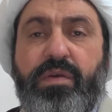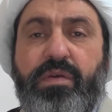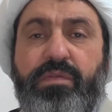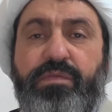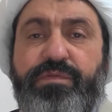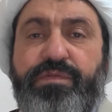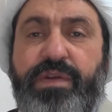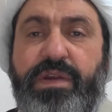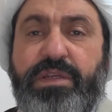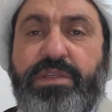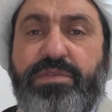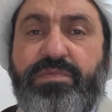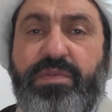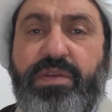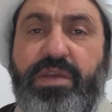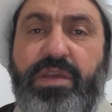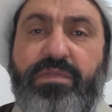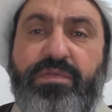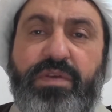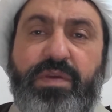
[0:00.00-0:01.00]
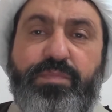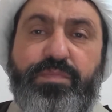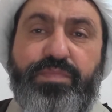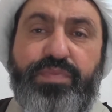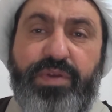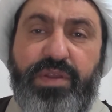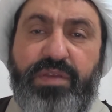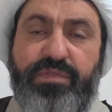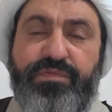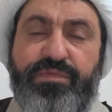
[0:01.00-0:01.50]
First, we give you a
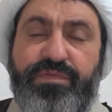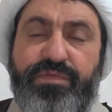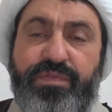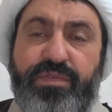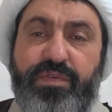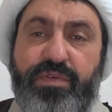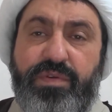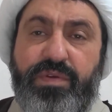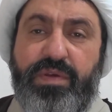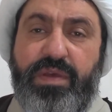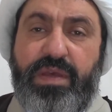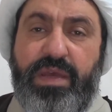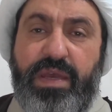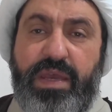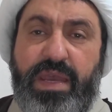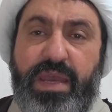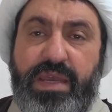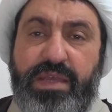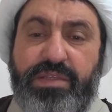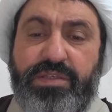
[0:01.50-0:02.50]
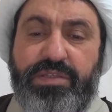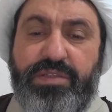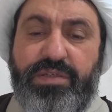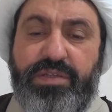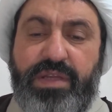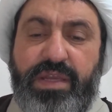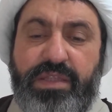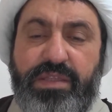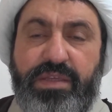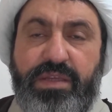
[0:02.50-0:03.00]
brief answer
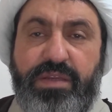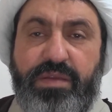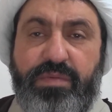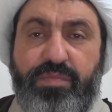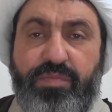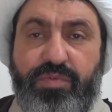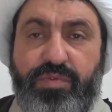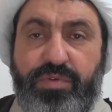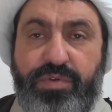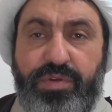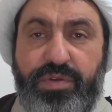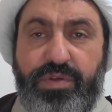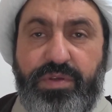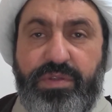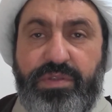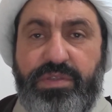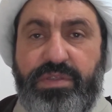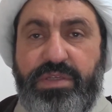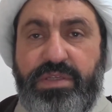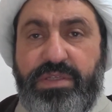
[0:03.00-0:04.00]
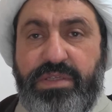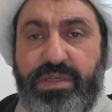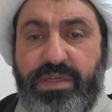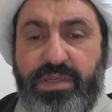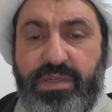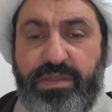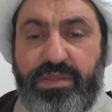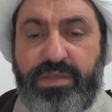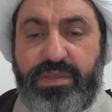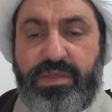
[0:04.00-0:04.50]
and then a more
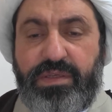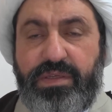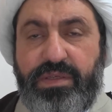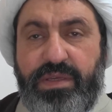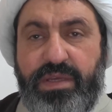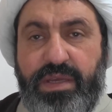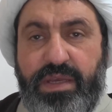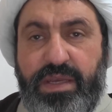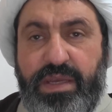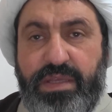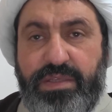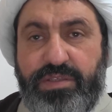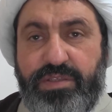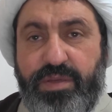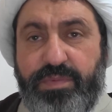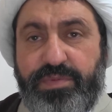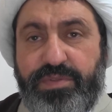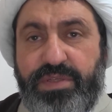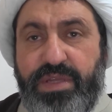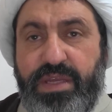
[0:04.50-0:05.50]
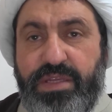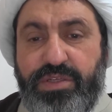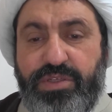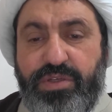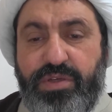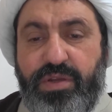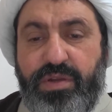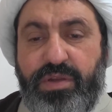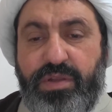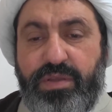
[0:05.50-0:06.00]
detailed and
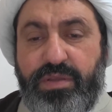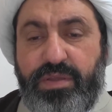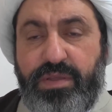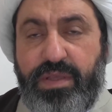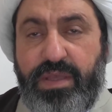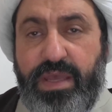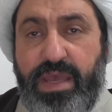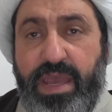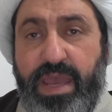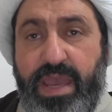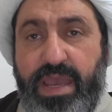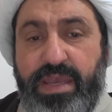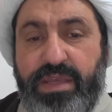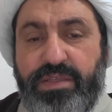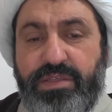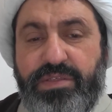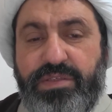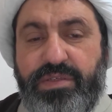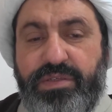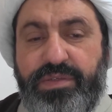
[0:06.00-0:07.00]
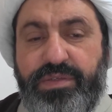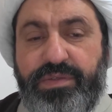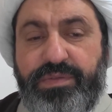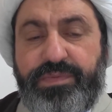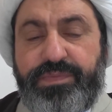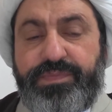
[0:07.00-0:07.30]
substantial answer.